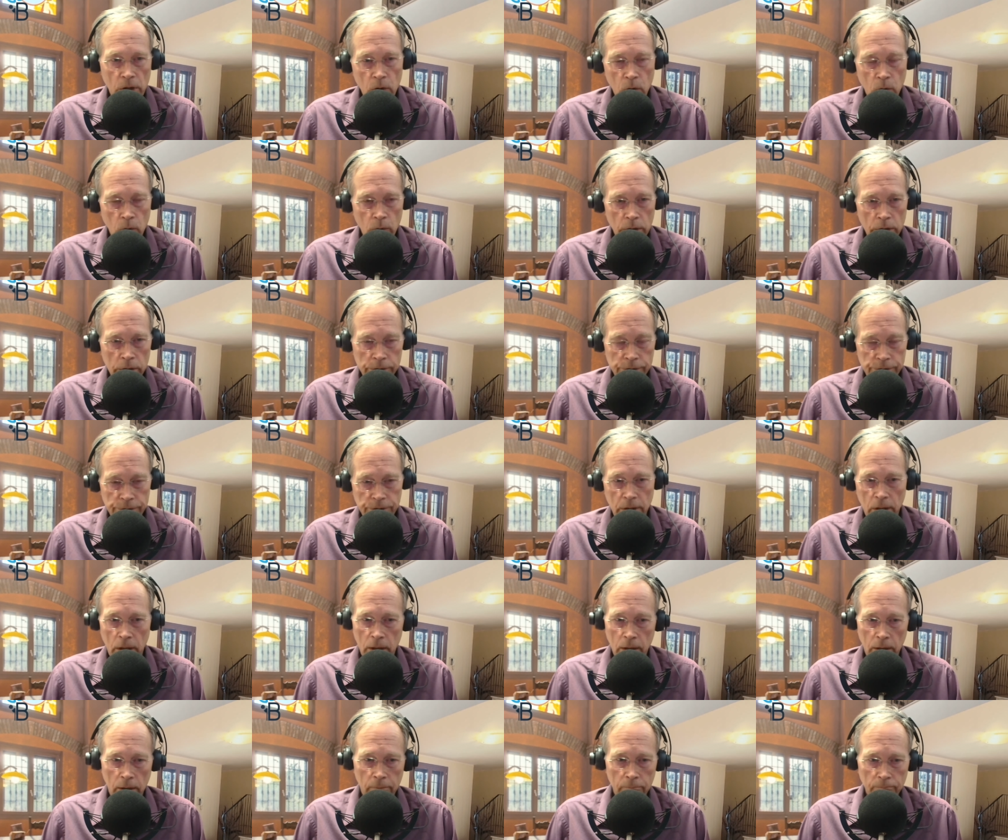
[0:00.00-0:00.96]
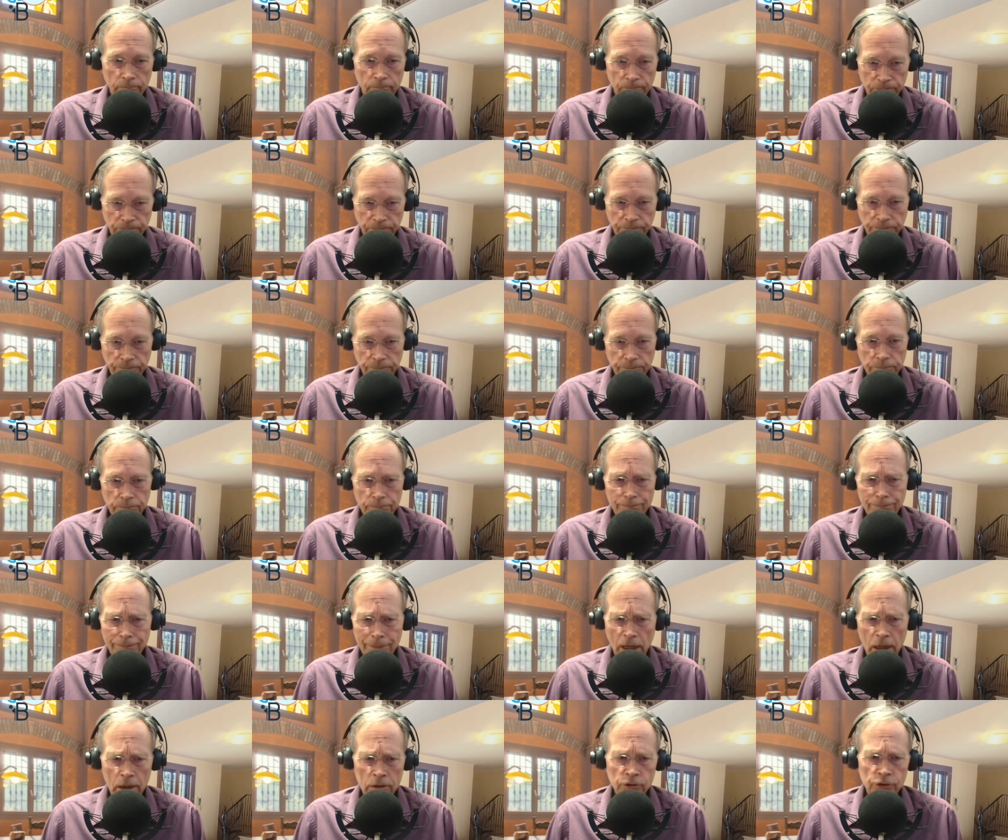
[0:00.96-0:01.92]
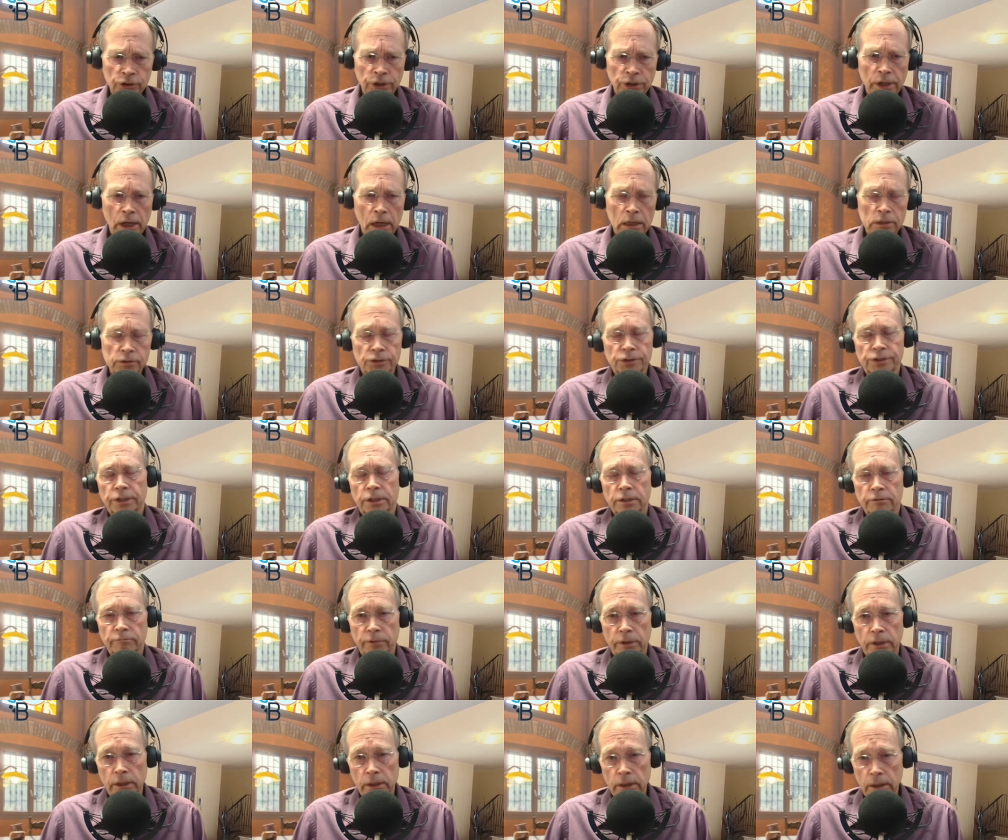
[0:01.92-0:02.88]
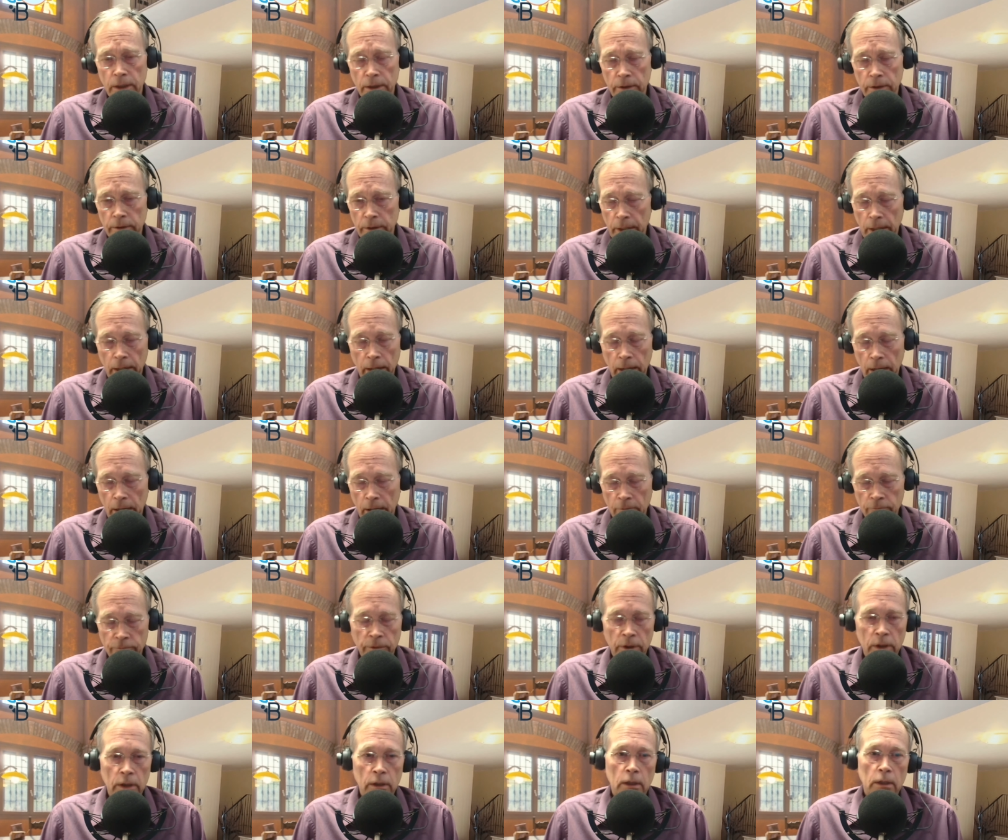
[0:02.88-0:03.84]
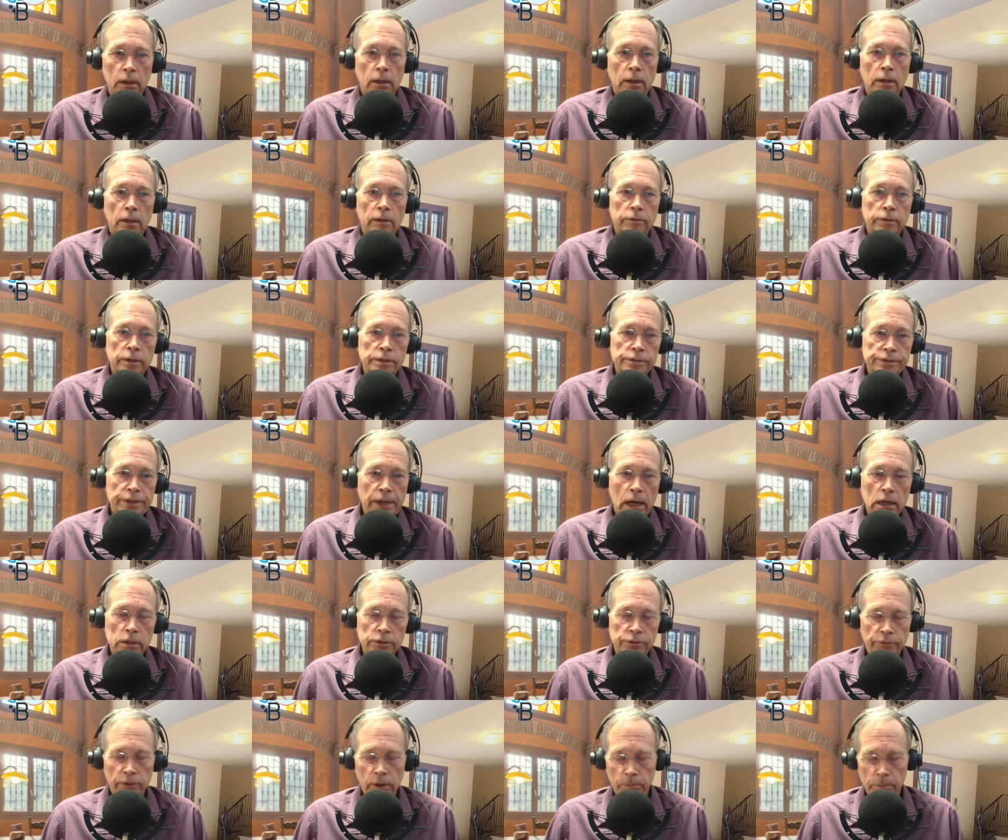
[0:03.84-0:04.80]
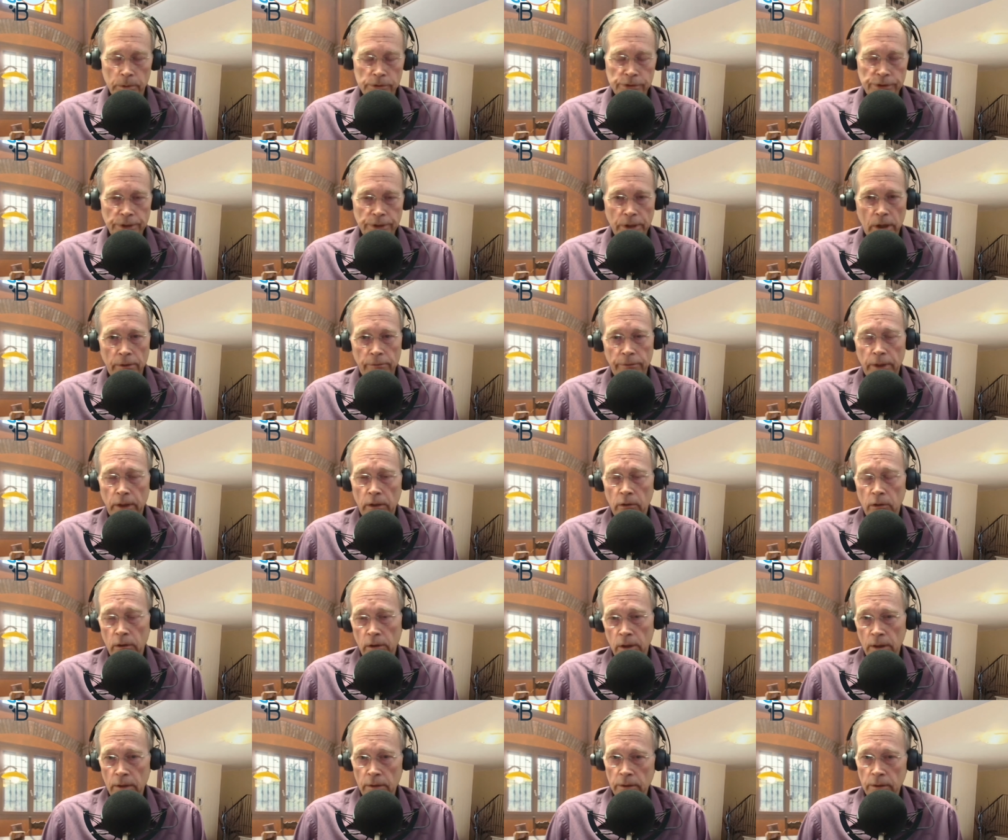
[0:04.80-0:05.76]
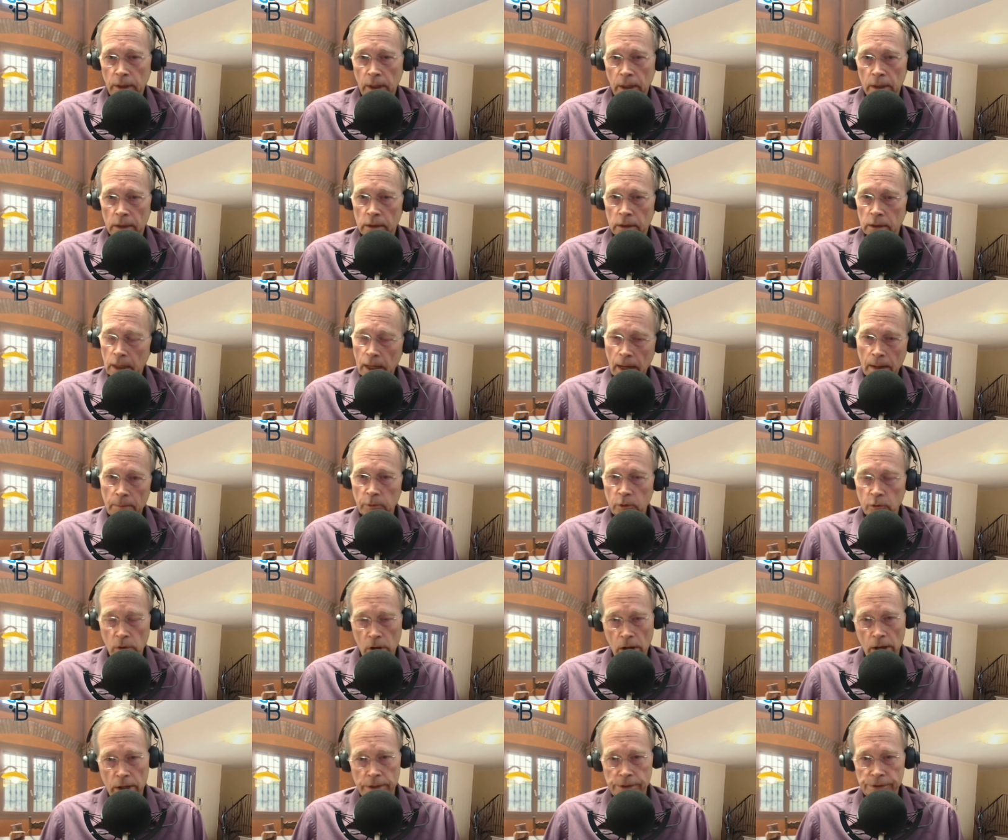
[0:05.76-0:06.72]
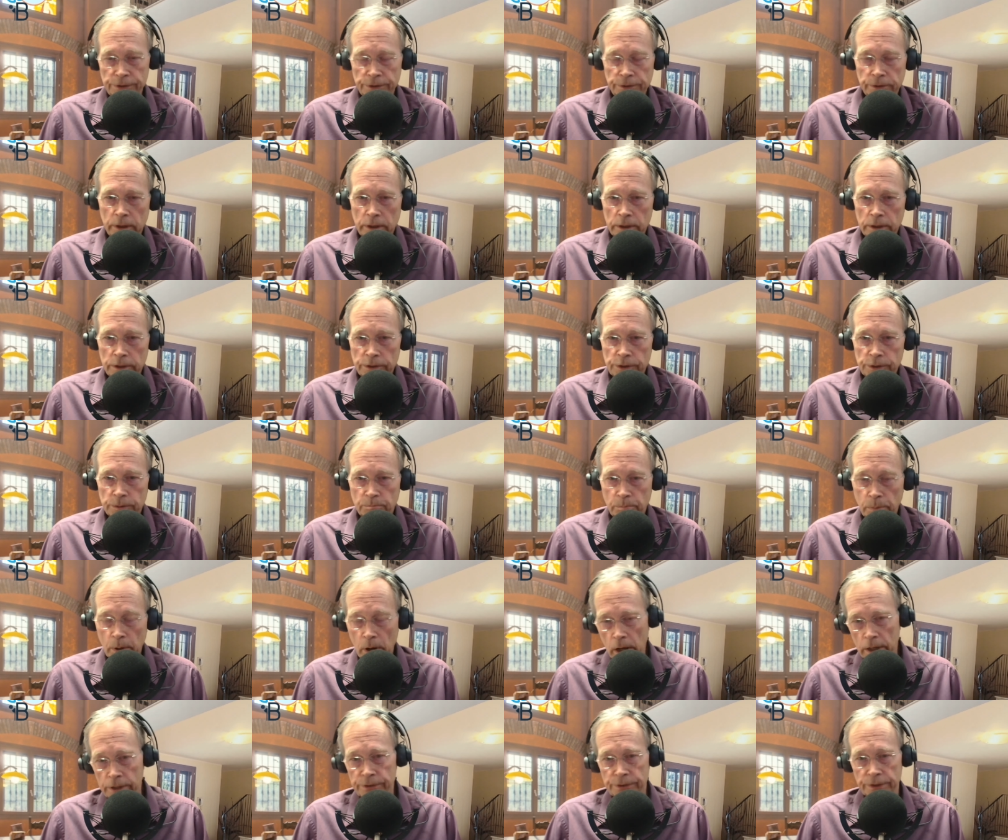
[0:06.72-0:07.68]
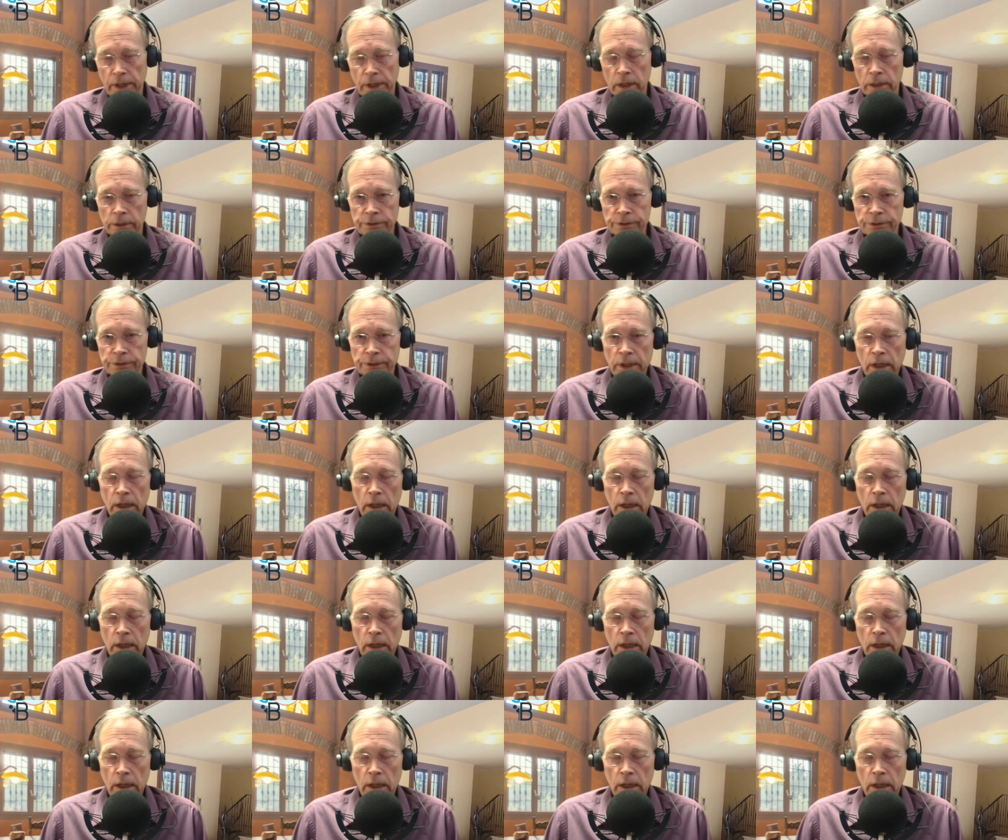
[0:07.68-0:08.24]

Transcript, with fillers: It's GHTV, and they have these house flippers on there, and they glamorize this process.